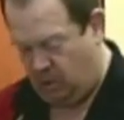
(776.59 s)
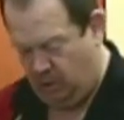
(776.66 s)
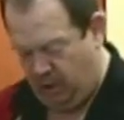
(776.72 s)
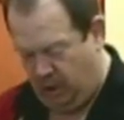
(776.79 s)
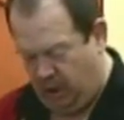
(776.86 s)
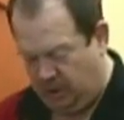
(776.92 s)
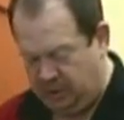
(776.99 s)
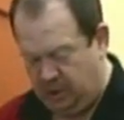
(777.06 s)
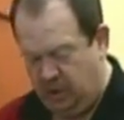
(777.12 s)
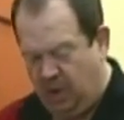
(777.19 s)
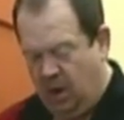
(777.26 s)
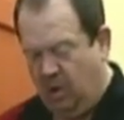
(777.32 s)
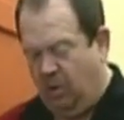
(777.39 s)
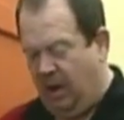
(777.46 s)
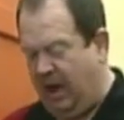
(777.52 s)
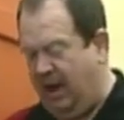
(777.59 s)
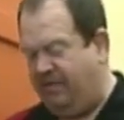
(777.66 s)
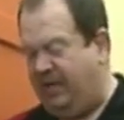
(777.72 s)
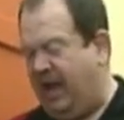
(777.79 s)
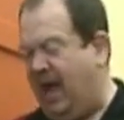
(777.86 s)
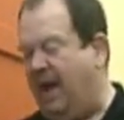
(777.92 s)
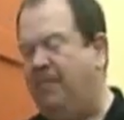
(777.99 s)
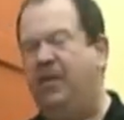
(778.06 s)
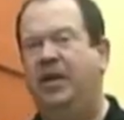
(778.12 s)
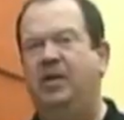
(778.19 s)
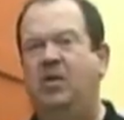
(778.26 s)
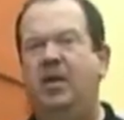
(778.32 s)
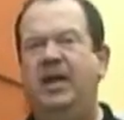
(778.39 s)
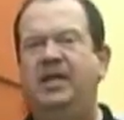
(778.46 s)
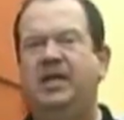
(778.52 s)
We'll have the apple. I
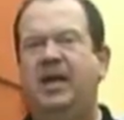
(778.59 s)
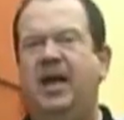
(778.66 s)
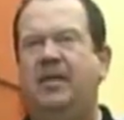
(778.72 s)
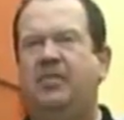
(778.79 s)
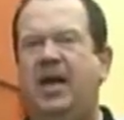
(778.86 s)
don't like to cut